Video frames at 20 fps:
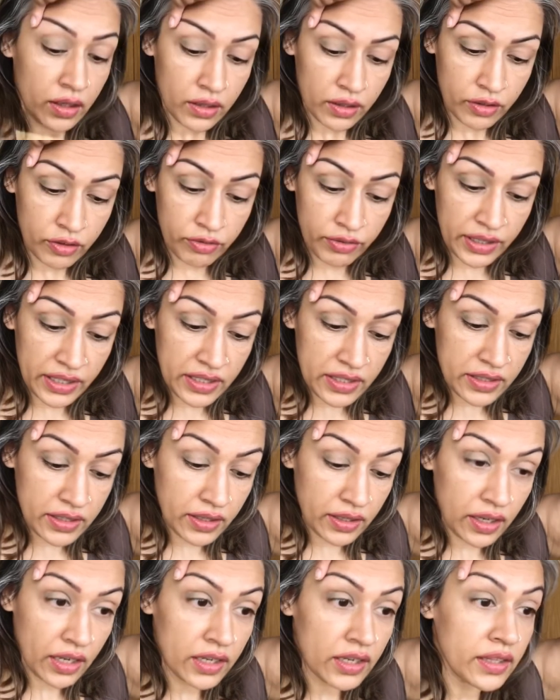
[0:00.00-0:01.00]
Green is a
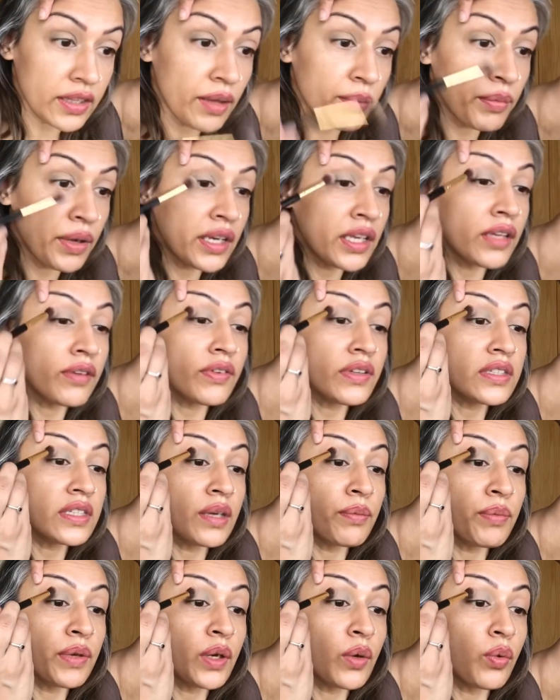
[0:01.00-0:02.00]
colour that many of us can
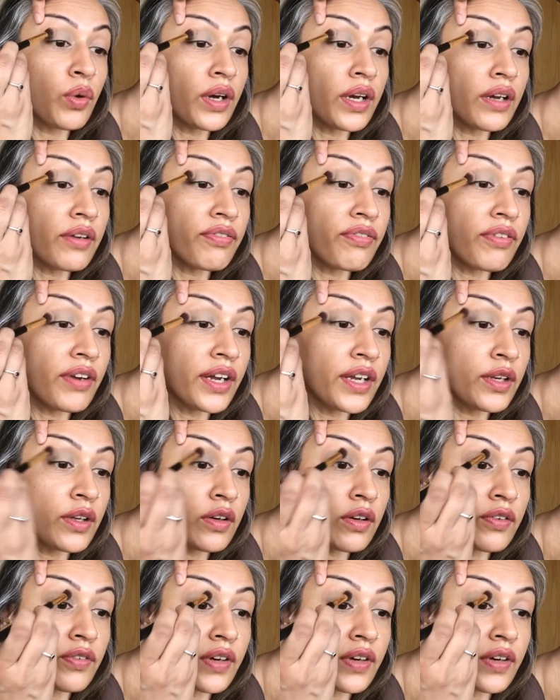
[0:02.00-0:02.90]
be quite afraid of,